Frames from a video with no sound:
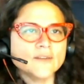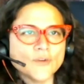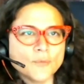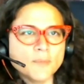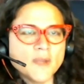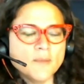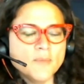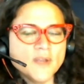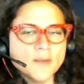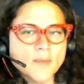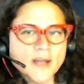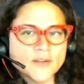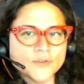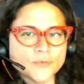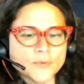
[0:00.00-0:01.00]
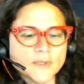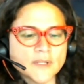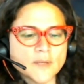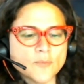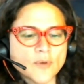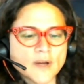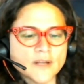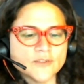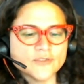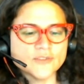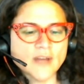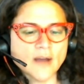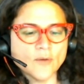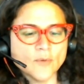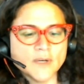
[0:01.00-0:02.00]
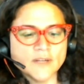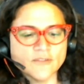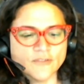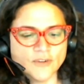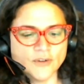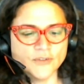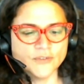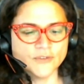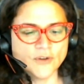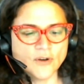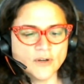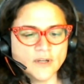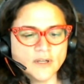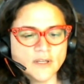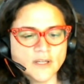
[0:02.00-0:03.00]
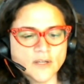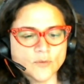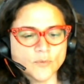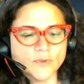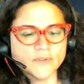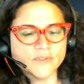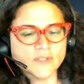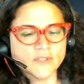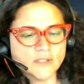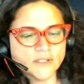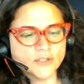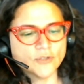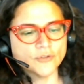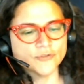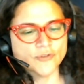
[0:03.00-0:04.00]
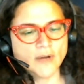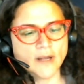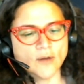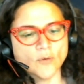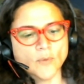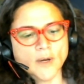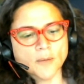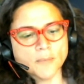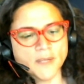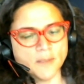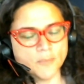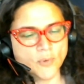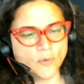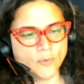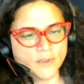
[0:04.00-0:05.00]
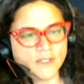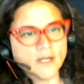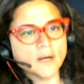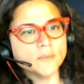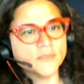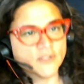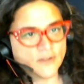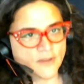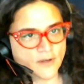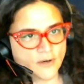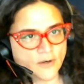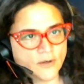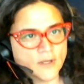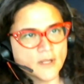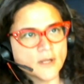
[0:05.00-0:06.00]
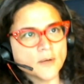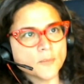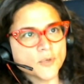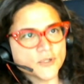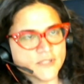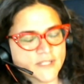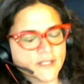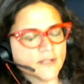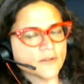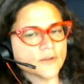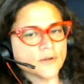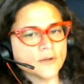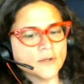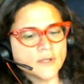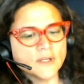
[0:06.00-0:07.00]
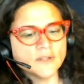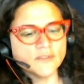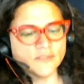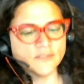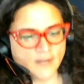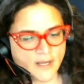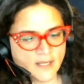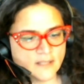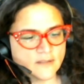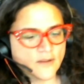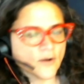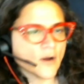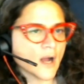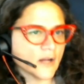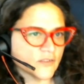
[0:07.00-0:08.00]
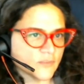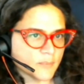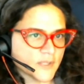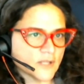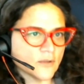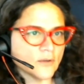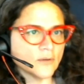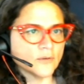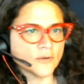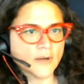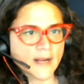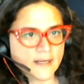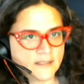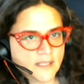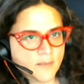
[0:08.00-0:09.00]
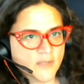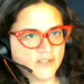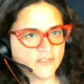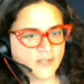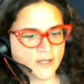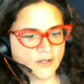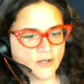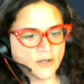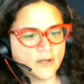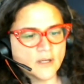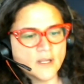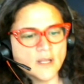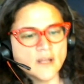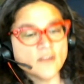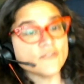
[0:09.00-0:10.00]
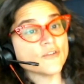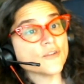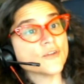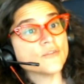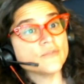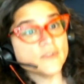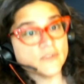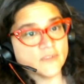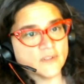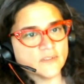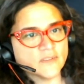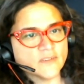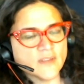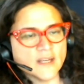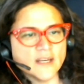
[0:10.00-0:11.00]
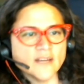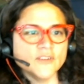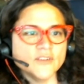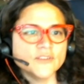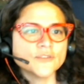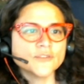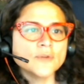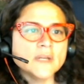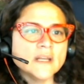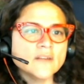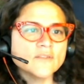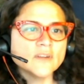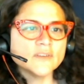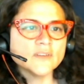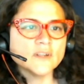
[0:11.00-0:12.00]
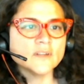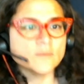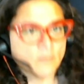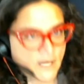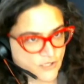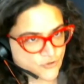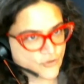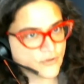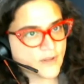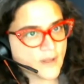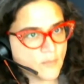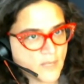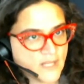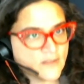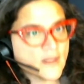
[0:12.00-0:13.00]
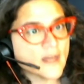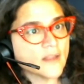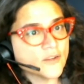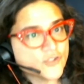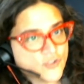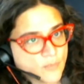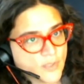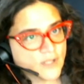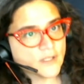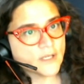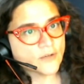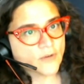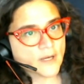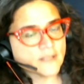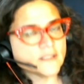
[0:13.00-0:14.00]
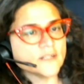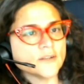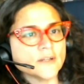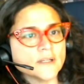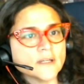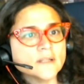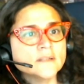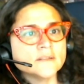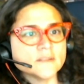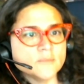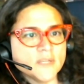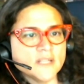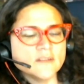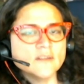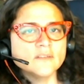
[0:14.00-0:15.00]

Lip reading: So PPMI has really branched out. When it first started, it was a clinical trial where people would come to their particular site, their mm-hmm. hospital or academic center, for their visits. They'd have a screening visit, make sure mm-hmm. they meet the eligibility criteria to be in the